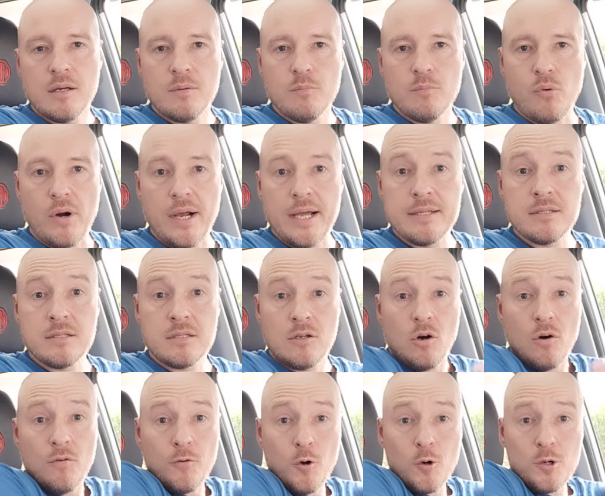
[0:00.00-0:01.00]
brands?
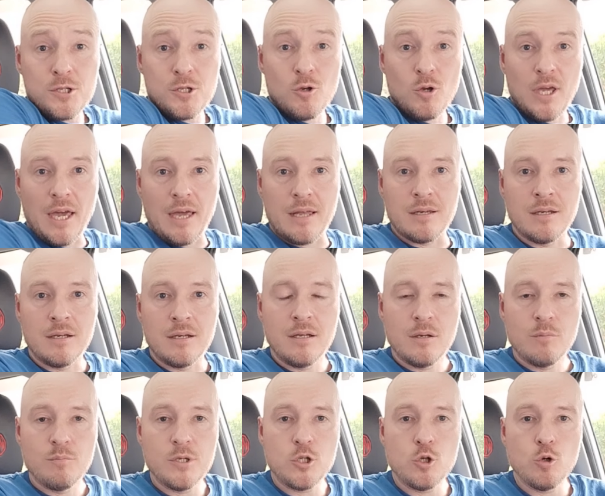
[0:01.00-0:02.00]
Of course you can,
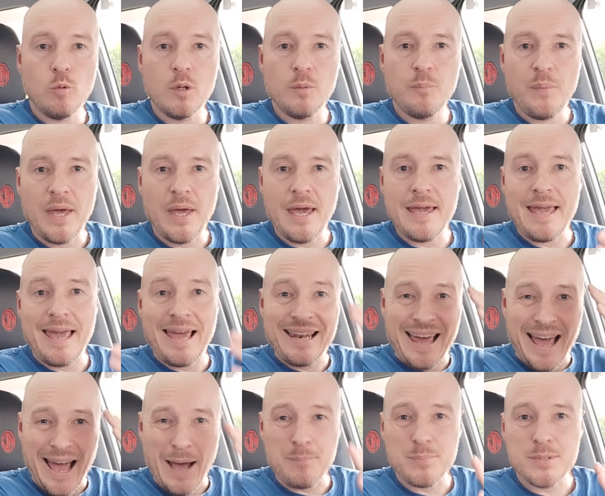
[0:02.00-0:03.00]
but you will pay an
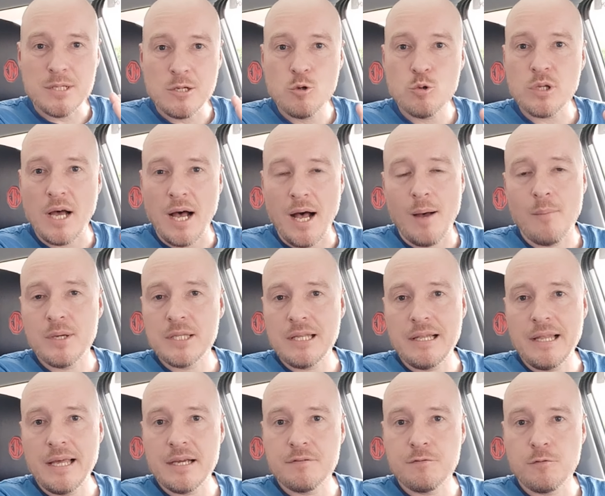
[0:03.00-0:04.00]
absolute arm and a
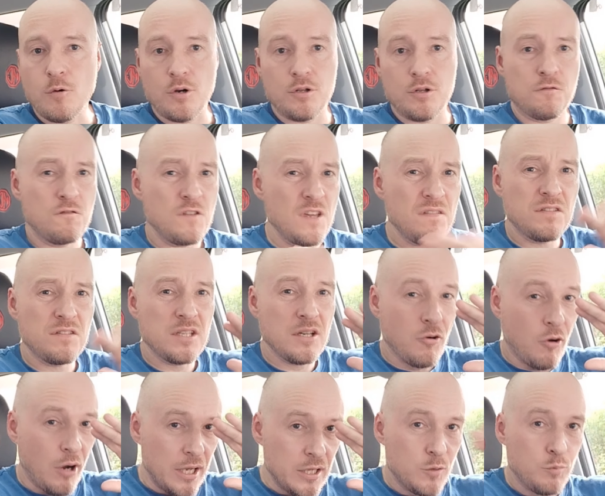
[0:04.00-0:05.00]
leg for it, 50
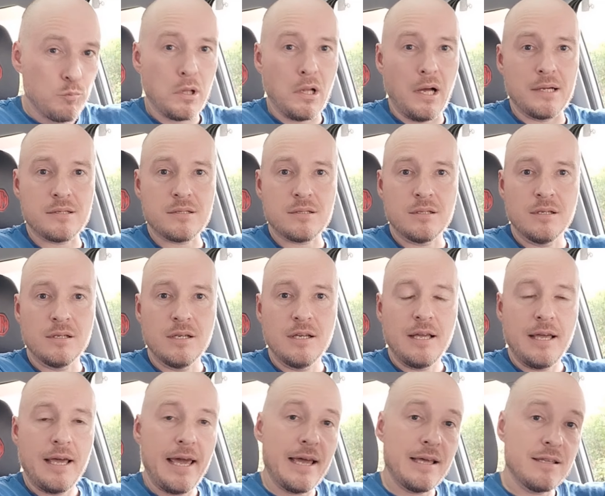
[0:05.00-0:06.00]
grand plus,
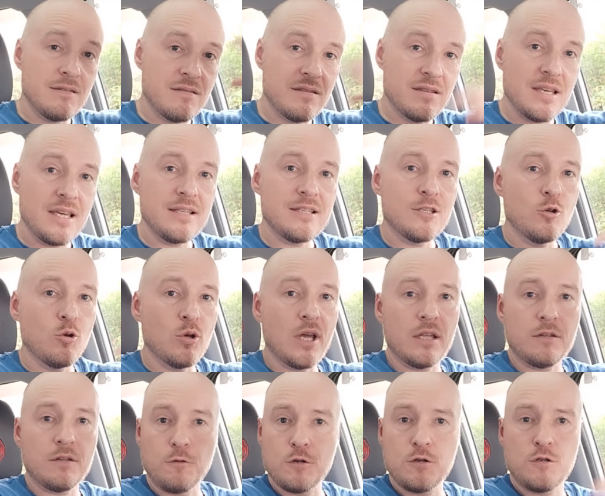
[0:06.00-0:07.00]
and this you
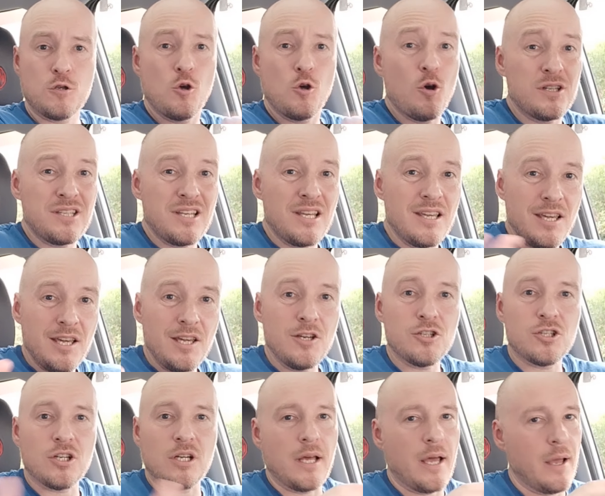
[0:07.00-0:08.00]
get for
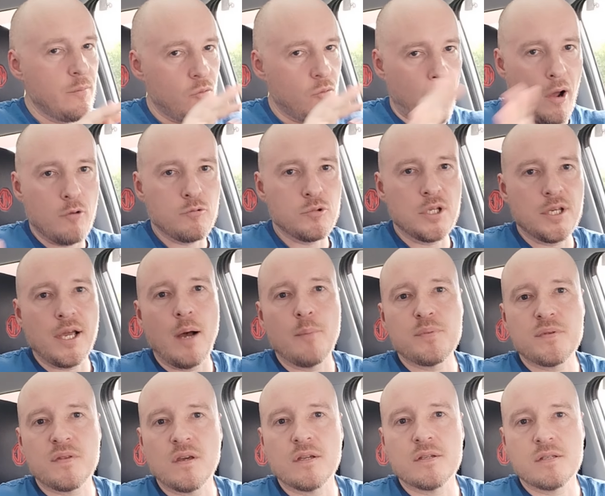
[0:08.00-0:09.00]
30-ish, and I'm rounding
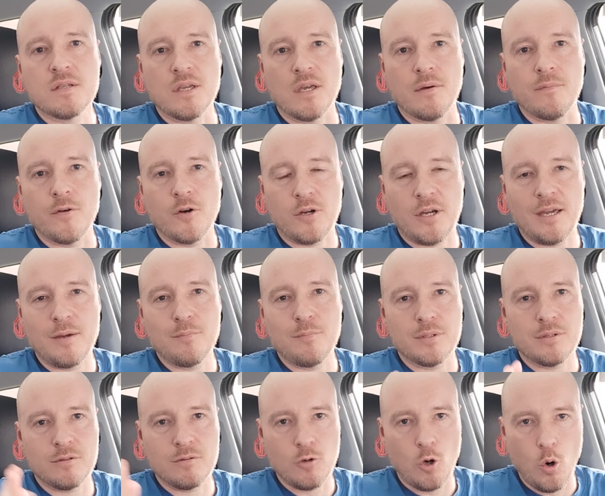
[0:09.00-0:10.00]
up things here, okay,
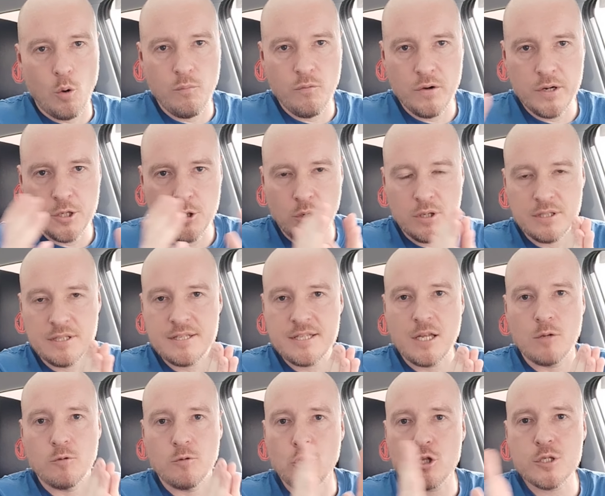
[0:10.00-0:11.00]
but hopefully you
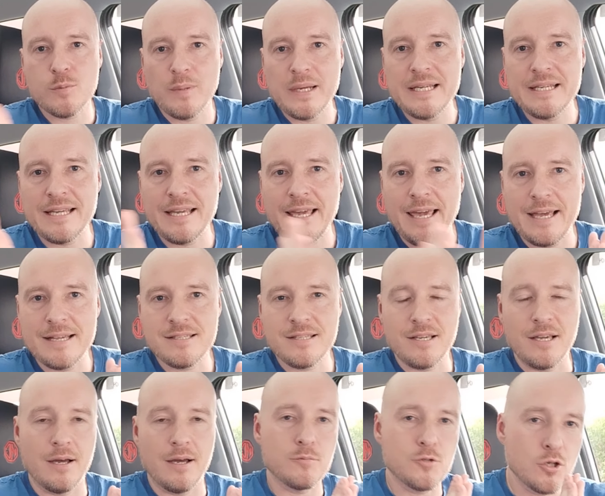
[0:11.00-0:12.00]
understand, we're not splitting hairs
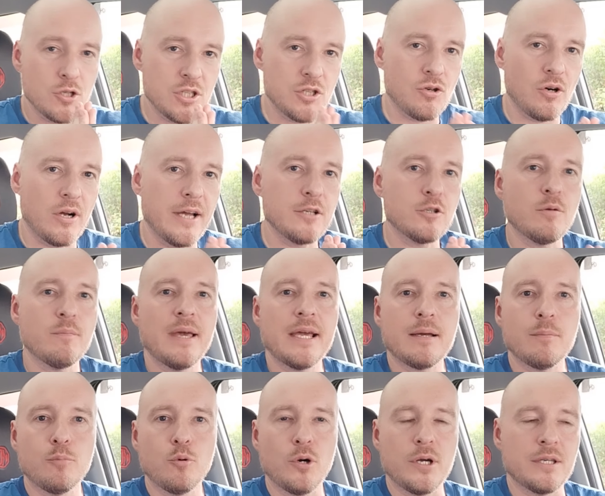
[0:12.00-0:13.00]
here, I'm just trying to
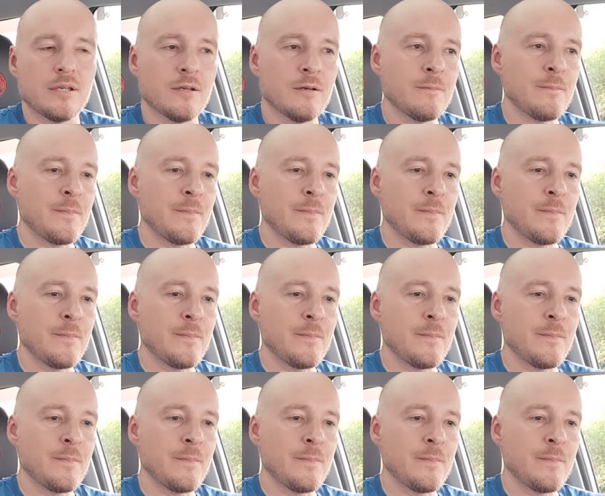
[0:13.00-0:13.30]
make a point.